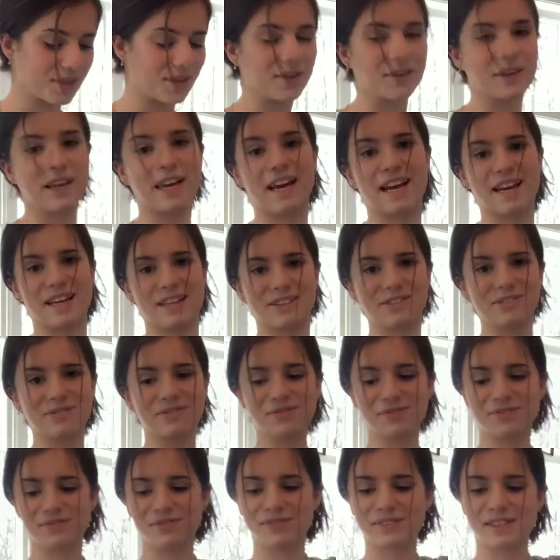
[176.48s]
Okay,
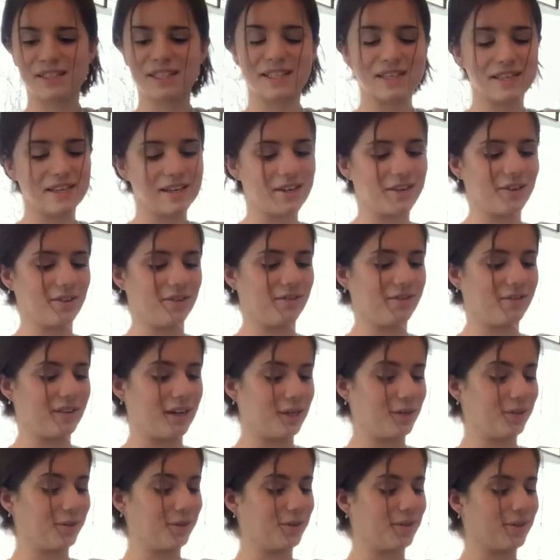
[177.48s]
your
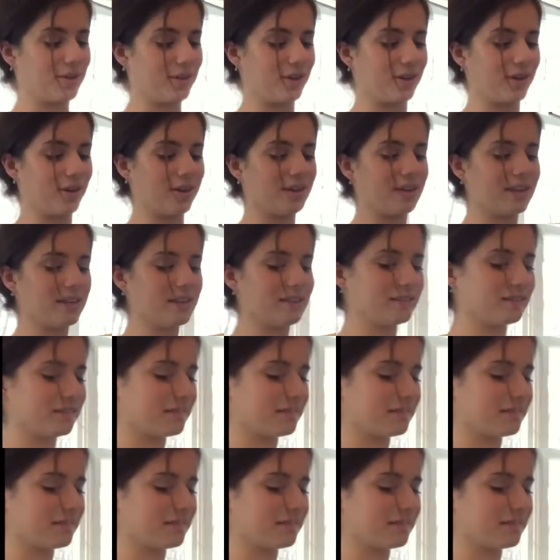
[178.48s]
final 1/3.